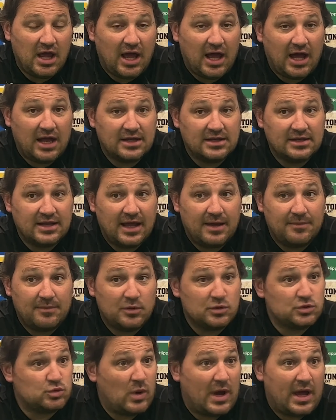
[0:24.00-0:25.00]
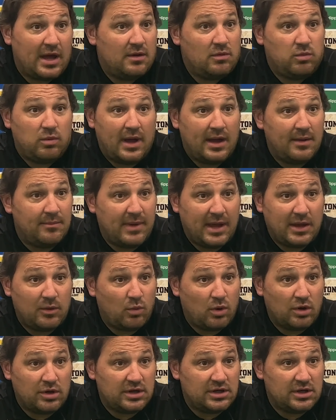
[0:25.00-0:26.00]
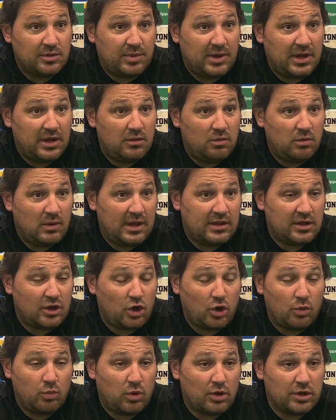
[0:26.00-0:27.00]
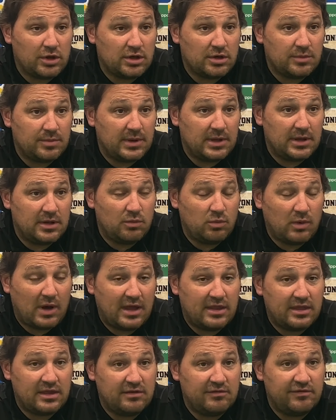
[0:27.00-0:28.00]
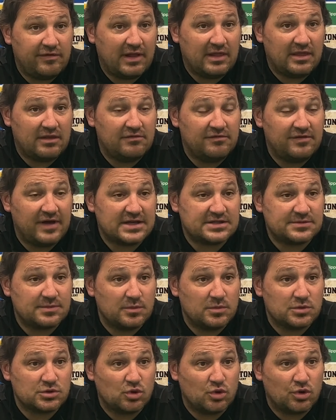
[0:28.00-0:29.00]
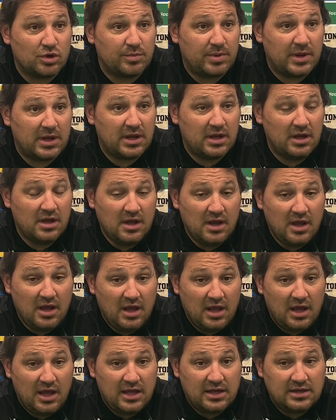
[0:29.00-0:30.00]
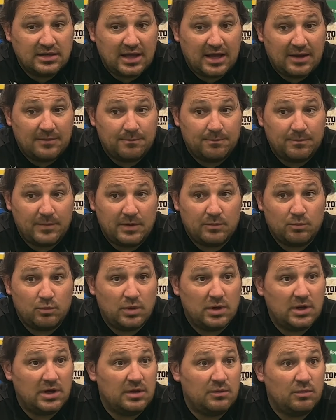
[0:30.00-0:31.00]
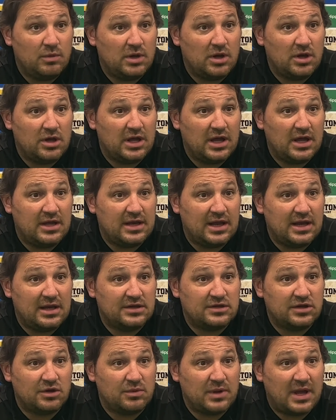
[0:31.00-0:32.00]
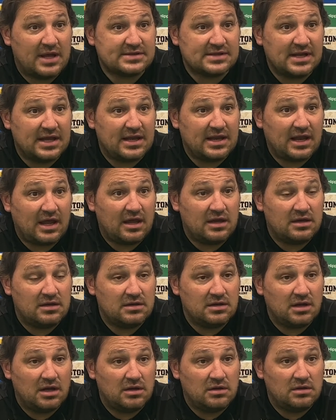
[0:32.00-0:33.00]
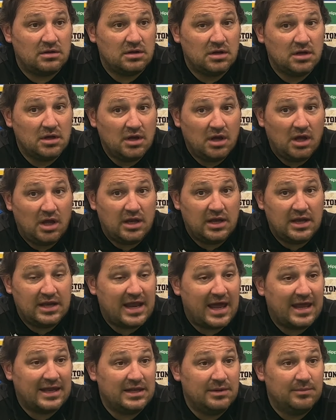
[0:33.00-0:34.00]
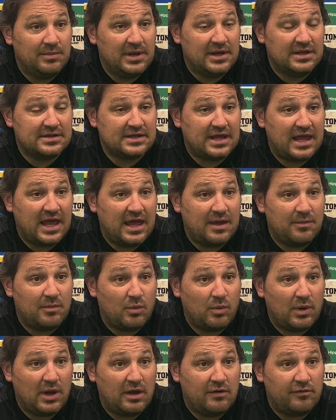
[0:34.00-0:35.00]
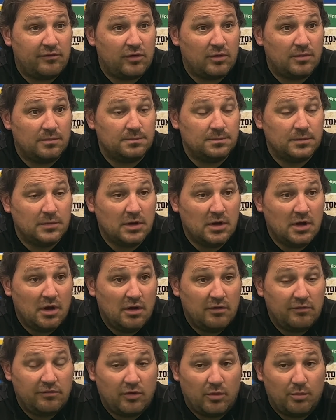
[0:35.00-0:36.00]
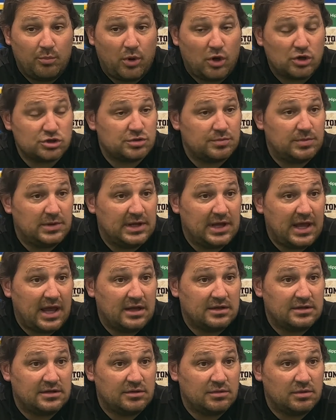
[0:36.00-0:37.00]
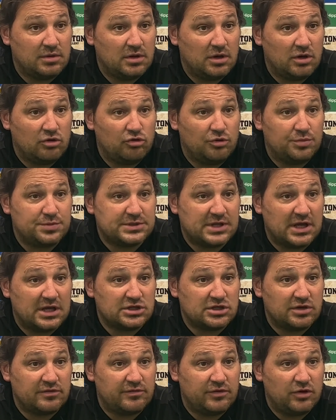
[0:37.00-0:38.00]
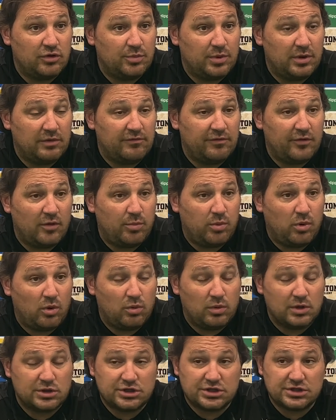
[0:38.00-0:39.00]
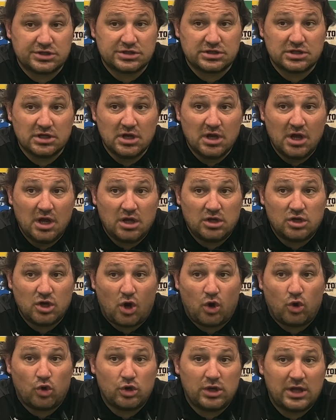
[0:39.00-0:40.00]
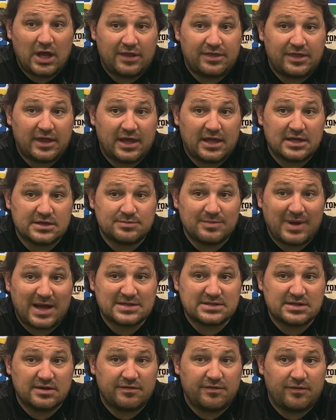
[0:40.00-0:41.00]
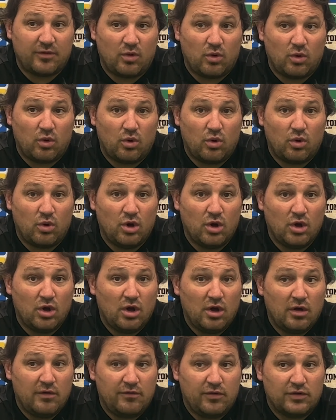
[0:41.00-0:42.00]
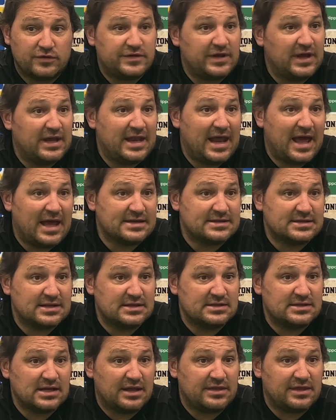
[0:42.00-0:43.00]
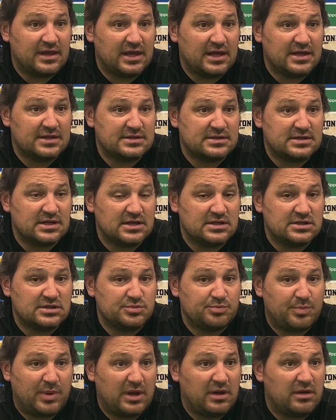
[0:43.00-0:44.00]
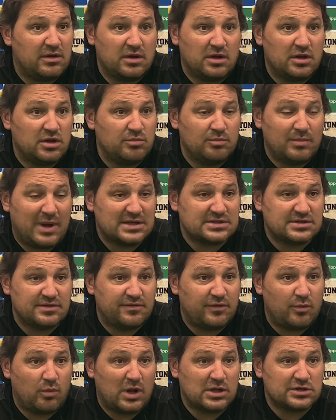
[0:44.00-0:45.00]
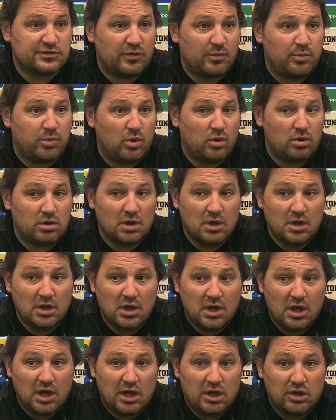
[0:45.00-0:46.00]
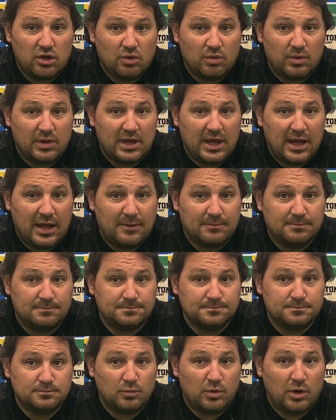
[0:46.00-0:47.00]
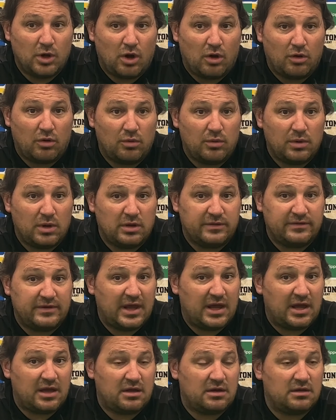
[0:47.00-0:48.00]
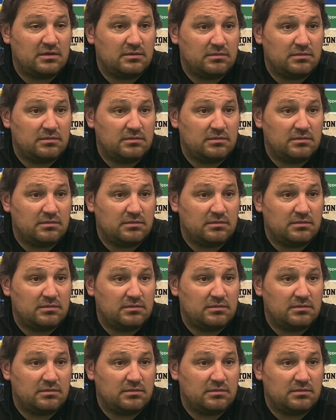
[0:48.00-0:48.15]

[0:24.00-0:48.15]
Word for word: and um, it was where where mate wanted to be, where the club wanted to be, where he felt the investment was going to be, and um, and we we are here nearly two years later in in, in a ninety minute game away from from possibly getting to a, a, group stage of European football, which is not only I think is massive for for TNS, it I think it's it's big and massive for Welsh football. You know we um we are we take